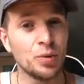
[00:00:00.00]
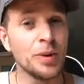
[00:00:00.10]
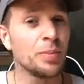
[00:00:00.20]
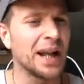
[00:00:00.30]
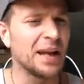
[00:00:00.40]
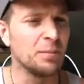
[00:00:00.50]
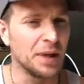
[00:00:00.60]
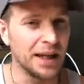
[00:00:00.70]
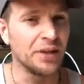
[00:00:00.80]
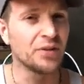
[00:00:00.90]
we play
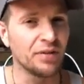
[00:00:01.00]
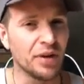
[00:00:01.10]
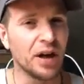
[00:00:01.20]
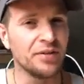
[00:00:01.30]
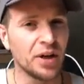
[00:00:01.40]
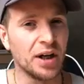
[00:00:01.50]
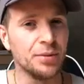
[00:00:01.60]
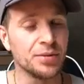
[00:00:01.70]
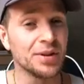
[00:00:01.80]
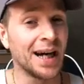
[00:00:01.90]
millions of
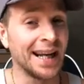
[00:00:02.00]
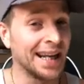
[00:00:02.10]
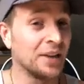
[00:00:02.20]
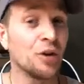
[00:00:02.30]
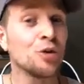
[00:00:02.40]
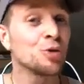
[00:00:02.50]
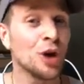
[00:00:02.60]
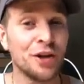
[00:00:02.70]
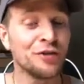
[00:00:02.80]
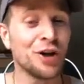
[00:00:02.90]
lifetimes, and in those
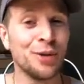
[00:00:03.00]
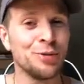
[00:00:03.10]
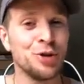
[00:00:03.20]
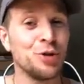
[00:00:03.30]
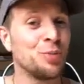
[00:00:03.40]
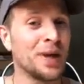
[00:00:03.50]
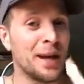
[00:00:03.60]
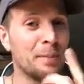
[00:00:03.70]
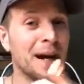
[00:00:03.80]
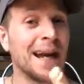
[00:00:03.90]
lifetimes you
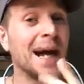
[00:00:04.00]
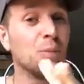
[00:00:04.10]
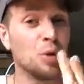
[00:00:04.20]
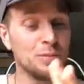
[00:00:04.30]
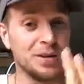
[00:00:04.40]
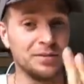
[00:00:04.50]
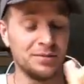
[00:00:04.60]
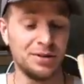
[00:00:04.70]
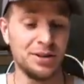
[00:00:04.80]
play man and woman.